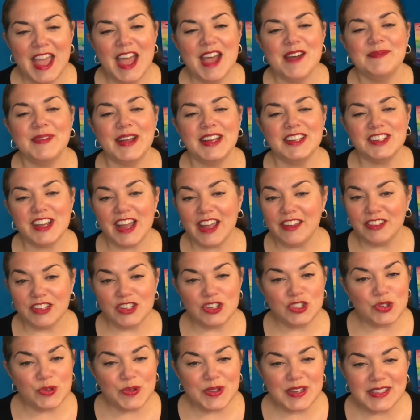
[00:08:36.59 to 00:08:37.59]
my child
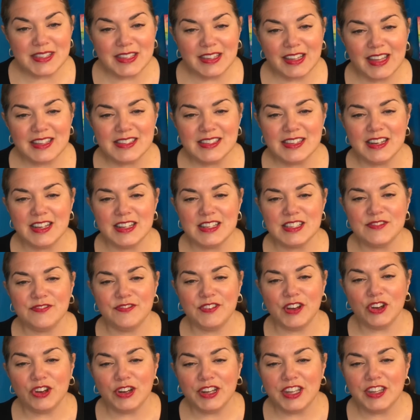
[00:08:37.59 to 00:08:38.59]
enjoys the lesson, and it's a
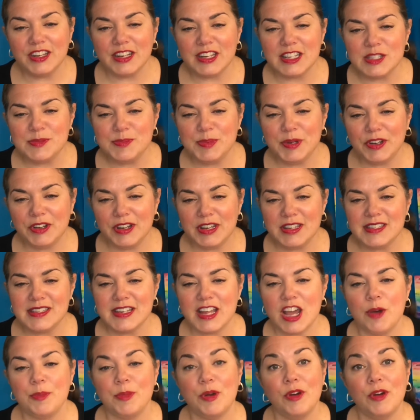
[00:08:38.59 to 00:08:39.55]
very good experience to help